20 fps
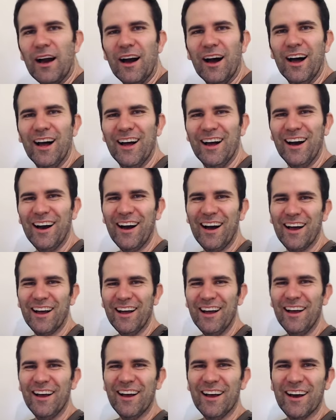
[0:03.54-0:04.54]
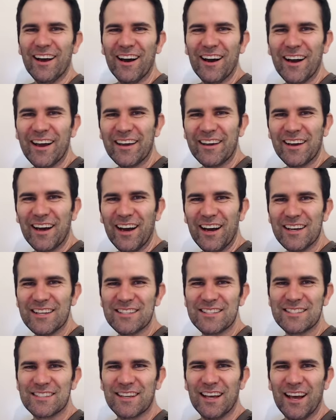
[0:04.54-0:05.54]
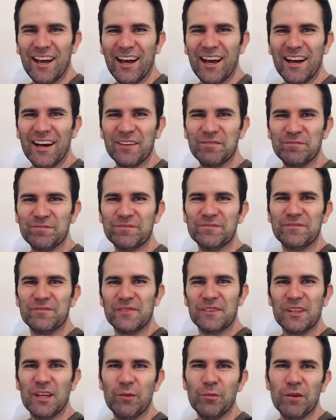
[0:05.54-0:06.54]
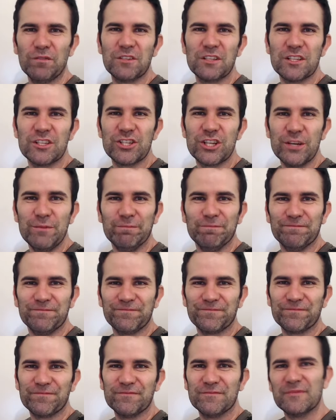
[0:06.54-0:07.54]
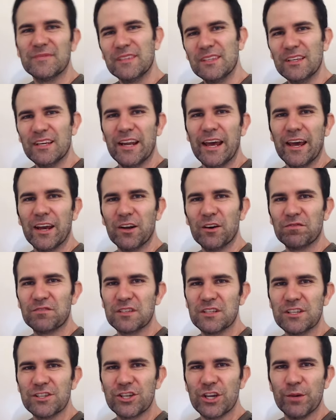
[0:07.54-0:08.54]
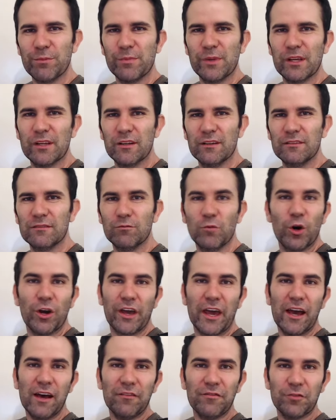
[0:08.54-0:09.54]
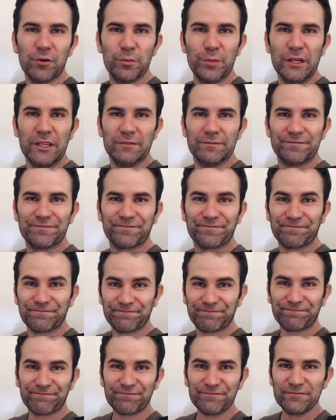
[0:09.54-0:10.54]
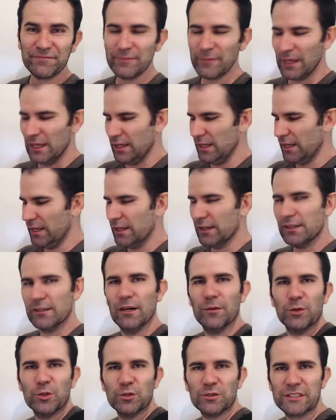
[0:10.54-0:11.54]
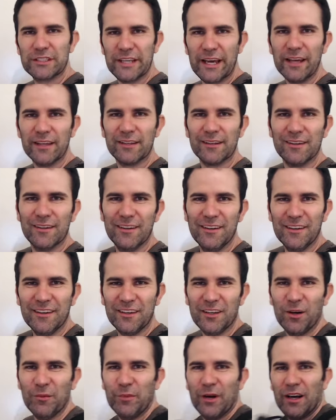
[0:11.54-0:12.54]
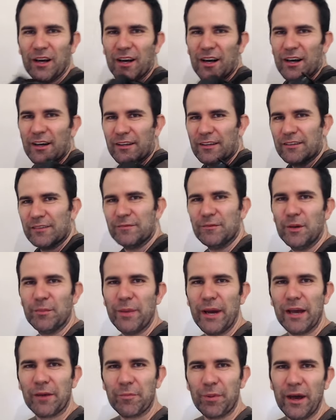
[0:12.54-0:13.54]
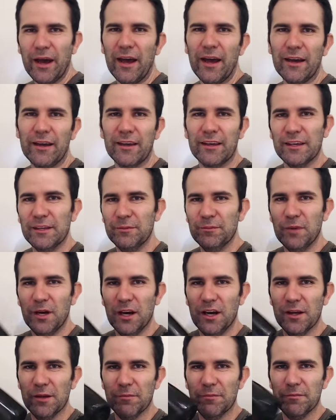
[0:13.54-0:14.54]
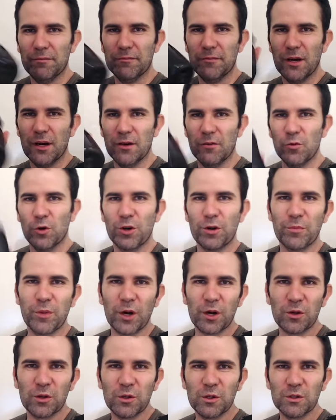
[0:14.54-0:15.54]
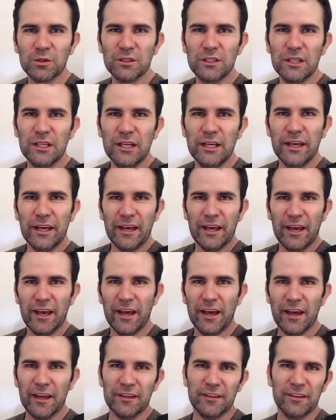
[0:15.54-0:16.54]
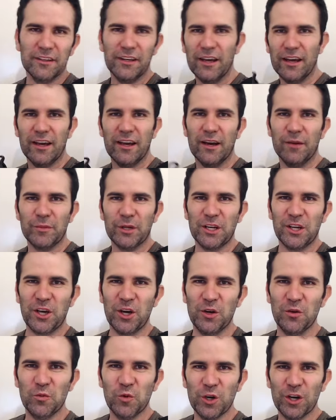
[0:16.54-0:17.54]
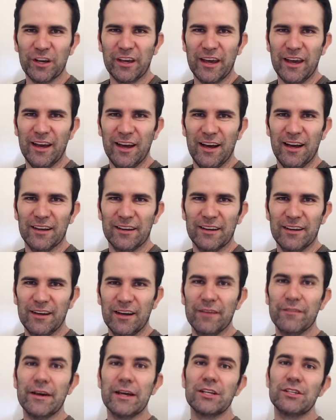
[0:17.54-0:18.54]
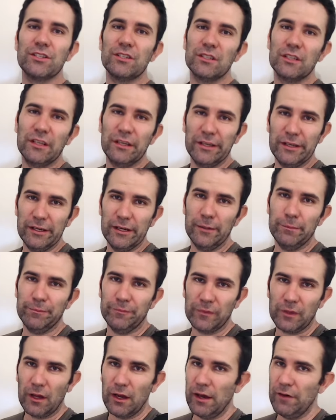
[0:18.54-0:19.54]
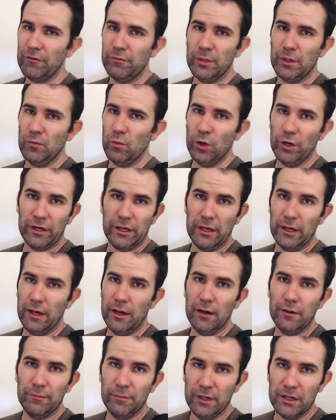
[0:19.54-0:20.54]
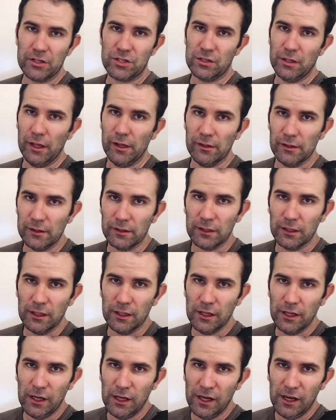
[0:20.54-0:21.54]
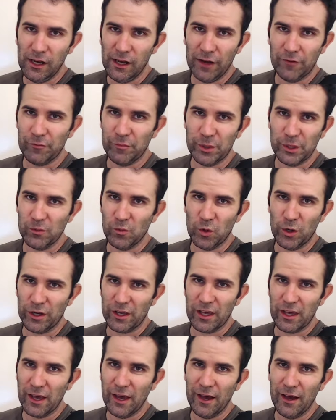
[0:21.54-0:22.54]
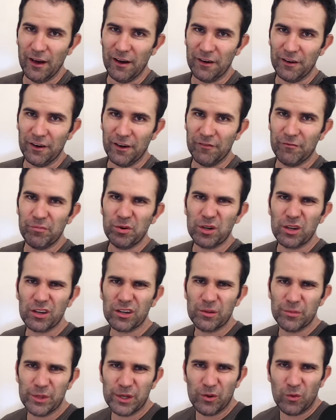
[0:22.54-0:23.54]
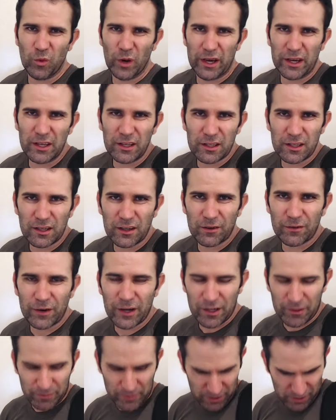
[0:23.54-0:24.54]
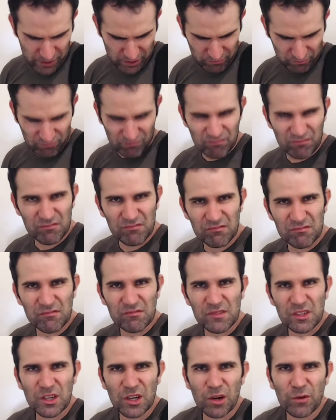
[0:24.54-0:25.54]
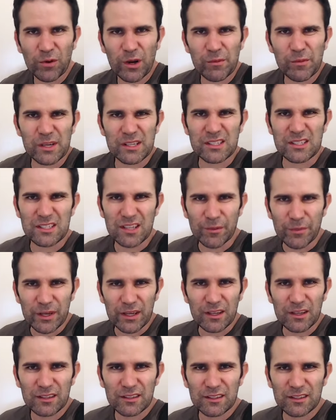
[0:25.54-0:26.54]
Hi guys, um, I'm off to the gym. Gonna head off to the gym and work out for a bit. I'm all set. Got my my backpack and my my water bottle, and yeah, I'm gonna go and work out. I've actually um, I haven't been working out much lately. haven't been working out. I've put on a bit of weight around my you know around my stomach.